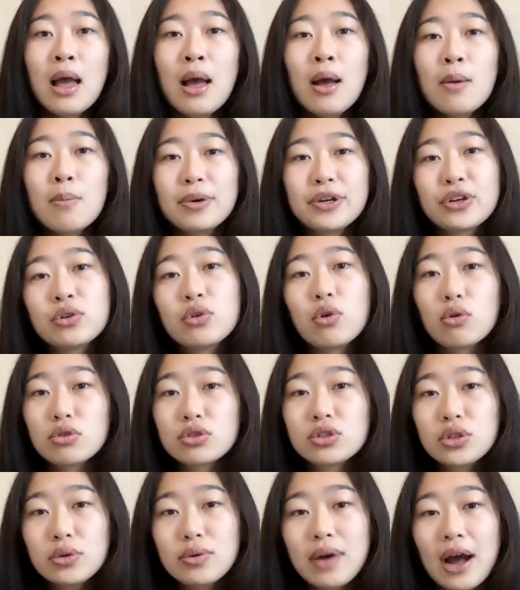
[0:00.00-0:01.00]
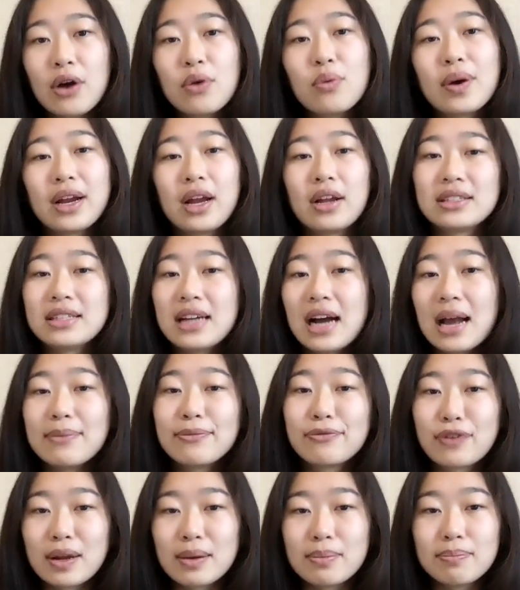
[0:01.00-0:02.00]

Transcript: But you can also outweigh on time frame,